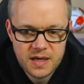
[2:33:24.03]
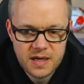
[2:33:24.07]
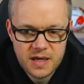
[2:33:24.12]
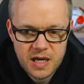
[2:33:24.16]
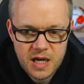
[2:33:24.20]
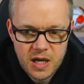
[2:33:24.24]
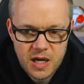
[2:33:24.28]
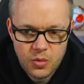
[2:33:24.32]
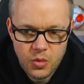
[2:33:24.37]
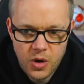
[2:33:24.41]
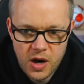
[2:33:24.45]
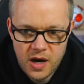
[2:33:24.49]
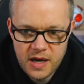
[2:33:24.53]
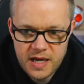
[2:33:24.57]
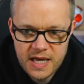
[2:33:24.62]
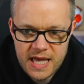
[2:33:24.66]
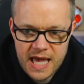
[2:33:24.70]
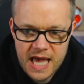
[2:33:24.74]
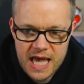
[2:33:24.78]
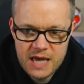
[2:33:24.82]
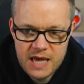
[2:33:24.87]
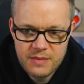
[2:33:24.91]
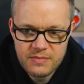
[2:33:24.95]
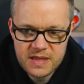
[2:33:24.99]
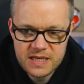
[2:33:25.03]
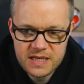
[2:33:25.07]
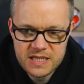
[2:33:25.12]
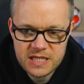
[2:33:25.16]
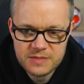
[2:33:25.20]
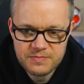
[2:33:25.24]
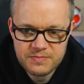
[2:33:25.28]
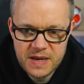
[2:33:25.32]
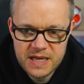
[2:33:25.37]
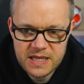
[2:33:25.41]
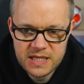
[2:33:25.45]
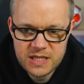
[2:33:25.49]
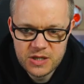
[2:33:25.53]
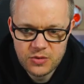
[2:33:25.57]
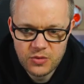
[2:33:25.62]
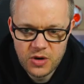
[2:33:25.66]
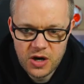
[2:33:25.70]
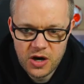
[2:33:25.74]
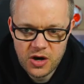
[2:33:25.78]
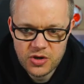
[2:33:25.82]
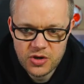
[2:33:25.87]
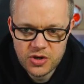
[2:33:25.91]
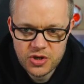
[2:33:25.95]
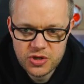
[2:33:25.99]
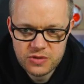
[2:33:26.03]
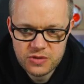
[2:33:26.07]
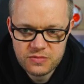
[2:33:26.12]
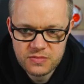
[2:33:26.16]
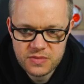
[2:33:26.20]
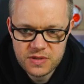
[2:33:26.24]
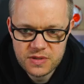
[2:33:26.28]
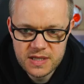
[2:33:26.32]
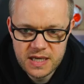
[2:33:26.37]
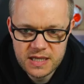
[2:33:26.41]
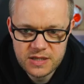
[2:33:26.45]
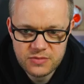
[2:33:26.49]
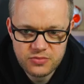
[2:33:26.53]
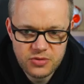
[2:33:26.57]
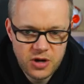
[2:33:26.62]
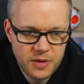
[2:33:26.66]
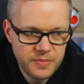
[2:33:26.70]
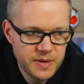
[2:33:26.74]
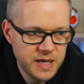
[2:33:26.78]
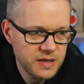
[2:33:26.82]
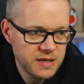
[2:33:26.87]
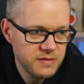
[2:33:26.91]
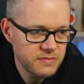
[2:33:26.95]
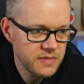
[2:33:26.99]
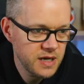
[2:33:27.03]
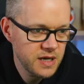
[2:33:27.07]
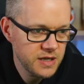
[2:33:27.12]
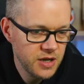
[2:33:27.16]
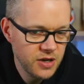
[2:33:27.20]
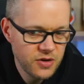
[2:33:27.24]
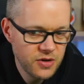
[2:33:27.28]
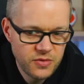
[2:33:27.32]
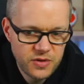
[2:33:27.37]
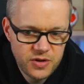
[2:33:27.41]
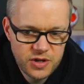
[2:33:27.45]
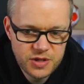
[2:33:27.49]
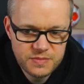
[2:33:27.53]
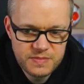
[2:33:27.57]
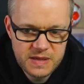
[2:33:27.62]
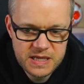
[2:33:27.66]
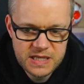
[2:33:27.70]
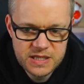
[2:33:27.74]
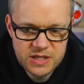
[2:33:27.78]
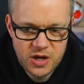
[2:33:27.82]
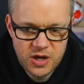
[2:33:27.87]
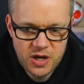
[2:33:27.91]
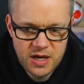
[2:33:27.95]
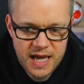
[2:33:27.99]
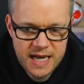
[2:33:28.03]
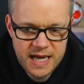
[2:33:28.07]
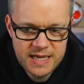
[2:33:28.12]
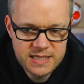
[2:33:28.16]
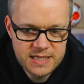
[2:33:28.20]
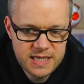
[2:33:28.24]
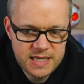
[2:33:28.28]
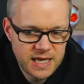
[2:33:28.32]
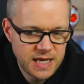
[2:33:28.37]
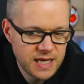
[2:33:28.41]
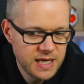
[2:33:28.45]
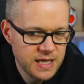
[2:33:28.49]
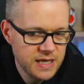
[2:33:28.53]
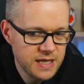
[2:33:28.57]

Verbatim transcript: What a game this has been to watch, says Robin. I don't know whether he's been sarcastic.